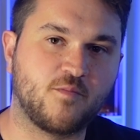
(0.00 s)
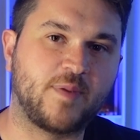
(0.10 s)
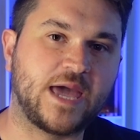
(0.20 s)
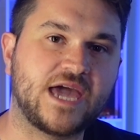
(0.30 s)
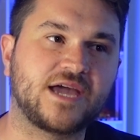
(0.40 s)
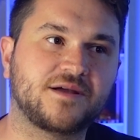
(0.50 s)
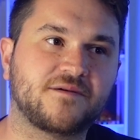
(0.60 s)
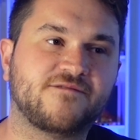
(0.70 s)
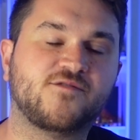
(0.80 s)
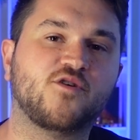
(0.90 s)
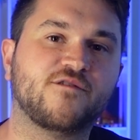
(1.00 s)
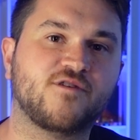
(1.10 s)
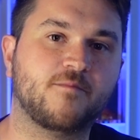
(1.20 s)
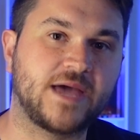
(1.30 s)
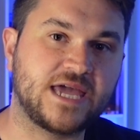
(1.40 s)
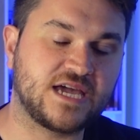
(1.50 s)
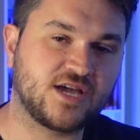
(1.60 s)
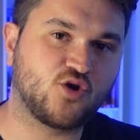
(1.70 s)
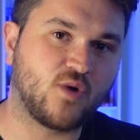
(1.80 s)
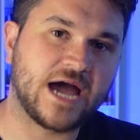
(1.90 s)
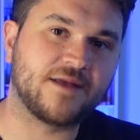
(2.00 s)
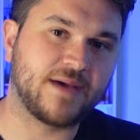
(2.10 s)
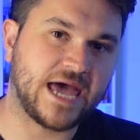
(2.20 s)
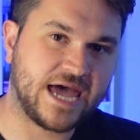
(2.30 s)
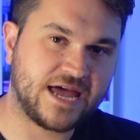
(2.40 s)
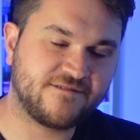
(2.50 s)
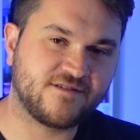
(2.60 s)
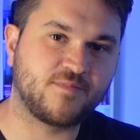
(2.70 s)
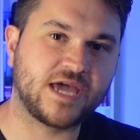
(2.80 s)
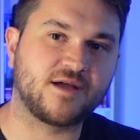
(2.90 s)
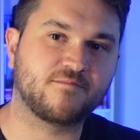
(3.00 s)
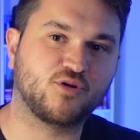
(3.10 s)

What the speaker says: being quite bad, for being